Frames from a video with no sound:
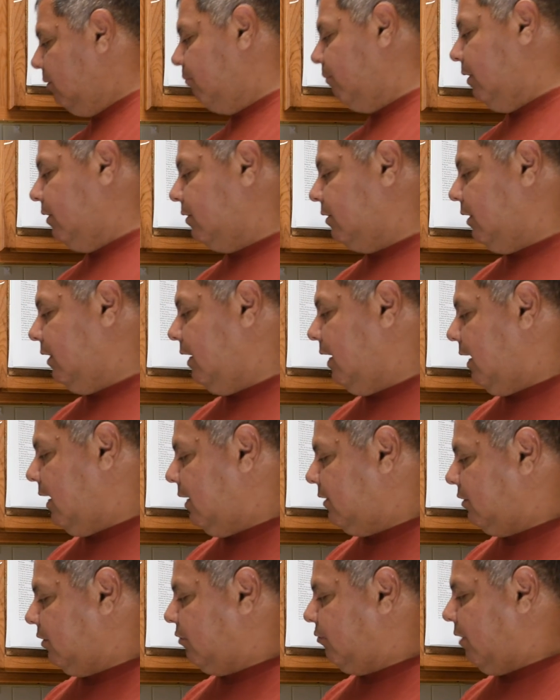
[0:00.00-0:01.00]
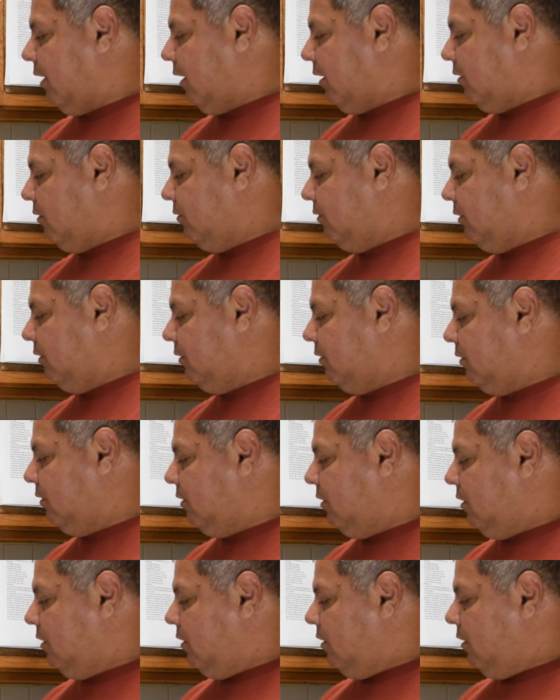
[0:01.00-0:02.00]
Basically has a ground
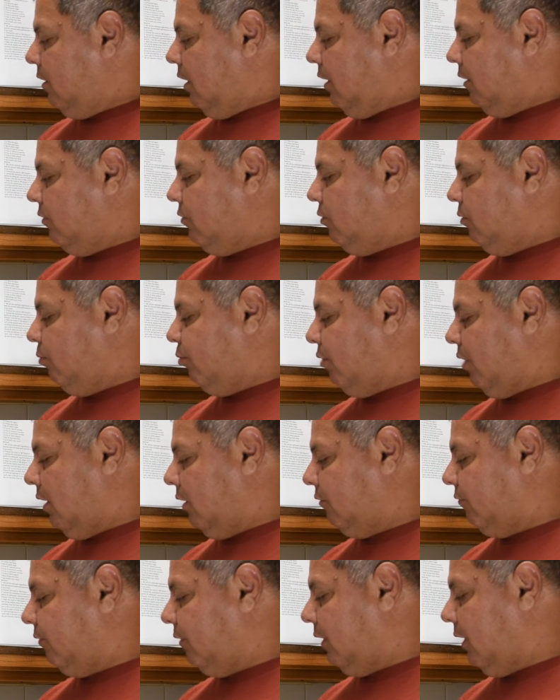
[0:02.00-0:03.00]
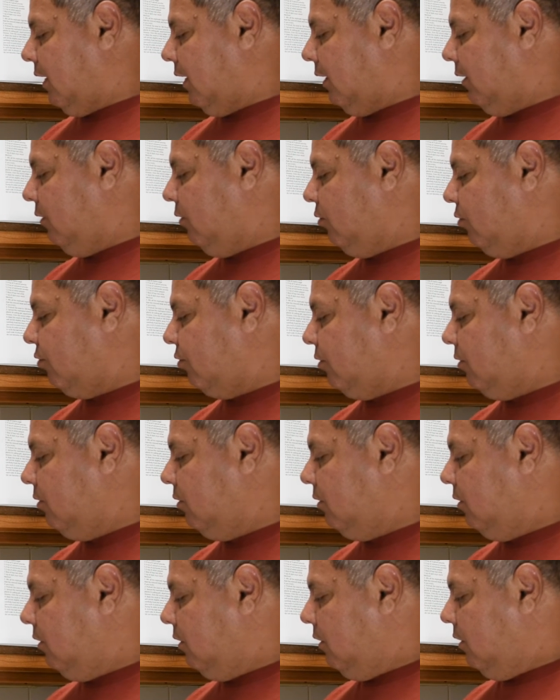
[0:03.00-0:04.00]
and two prongs for the hot and
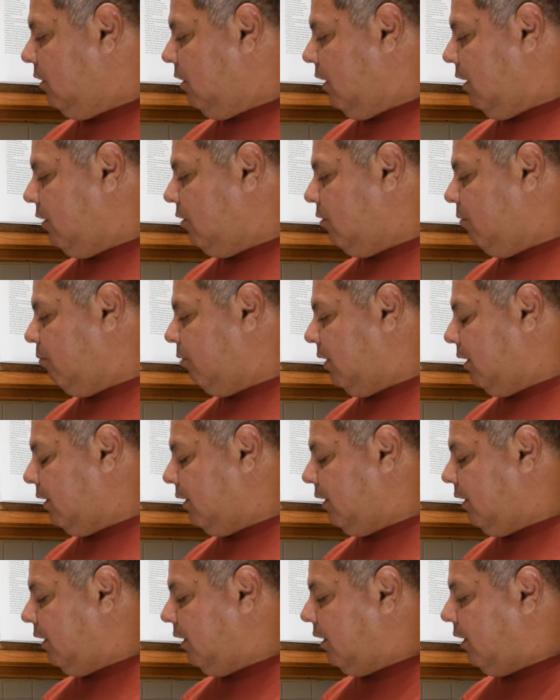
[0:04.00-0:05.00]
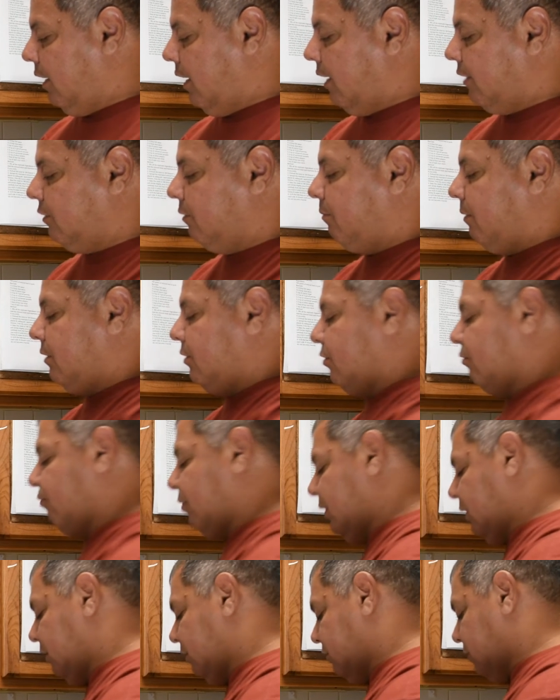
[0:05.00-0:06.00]
neutral. And you plug it in and it has a bunch of
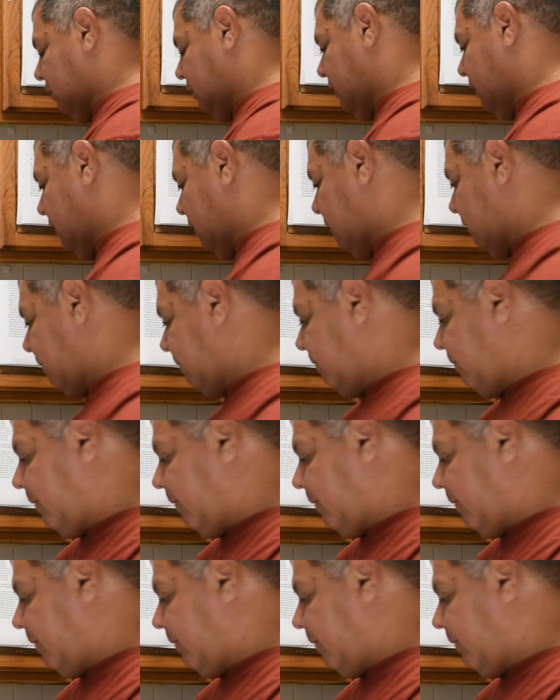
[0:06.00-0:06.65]
readings on there.